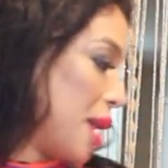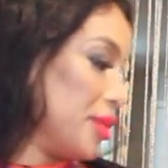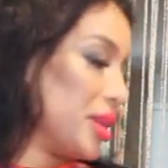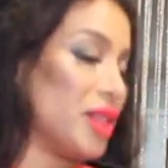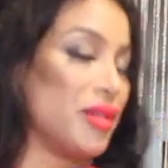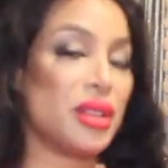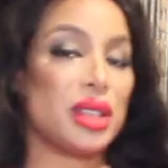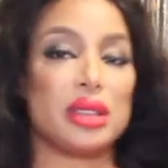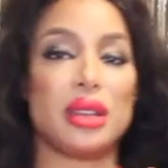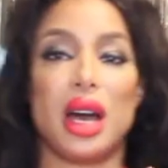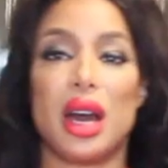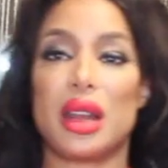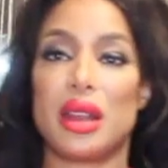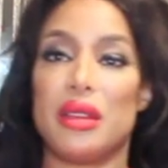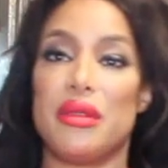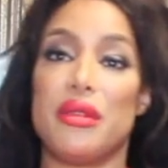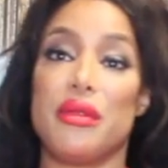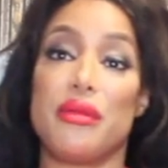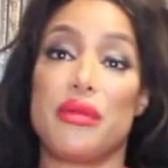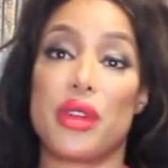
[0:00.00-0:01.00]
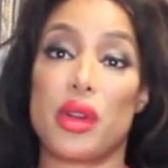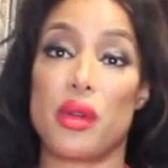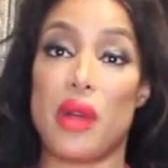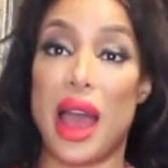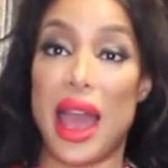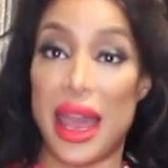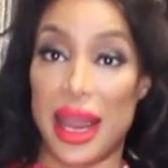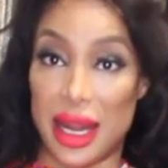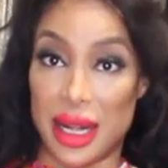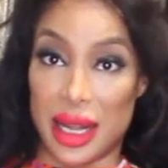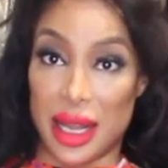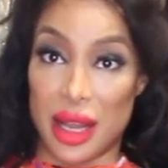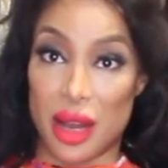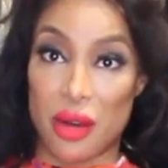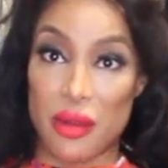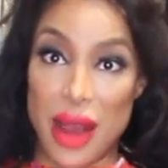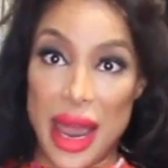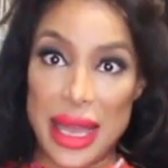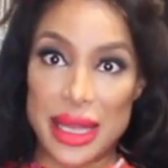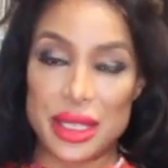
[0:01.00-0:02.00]
give it a lot of variety, all
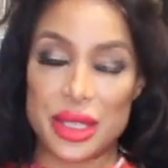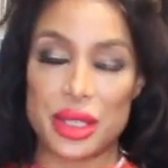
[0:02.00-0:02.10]
right?